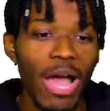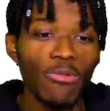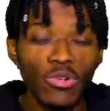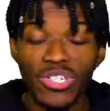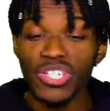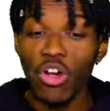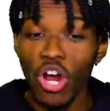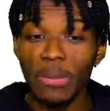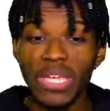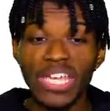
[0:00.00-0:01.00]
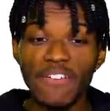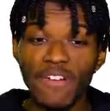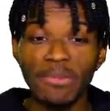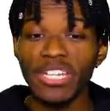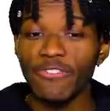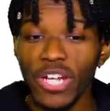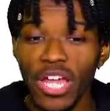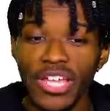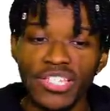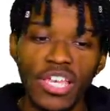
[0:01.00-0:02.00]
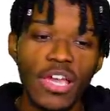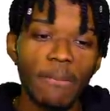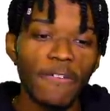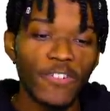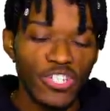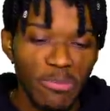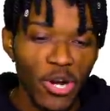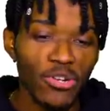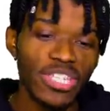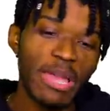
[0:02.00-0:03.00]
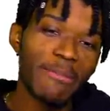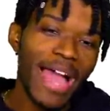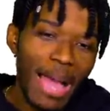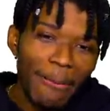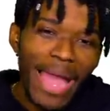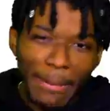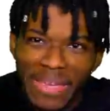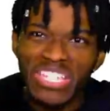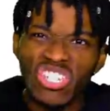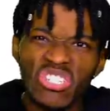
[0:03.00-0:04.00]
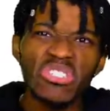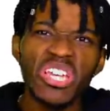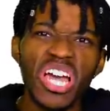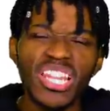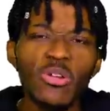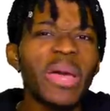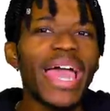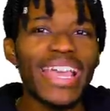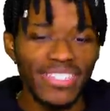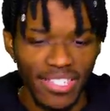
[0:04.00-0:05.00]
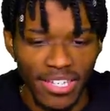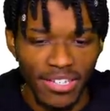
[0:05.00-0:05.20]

I would do this in a heartbeat if I'm the Denver Nuggets, but for the Spurs, it might, I might be just a little bit hesitant.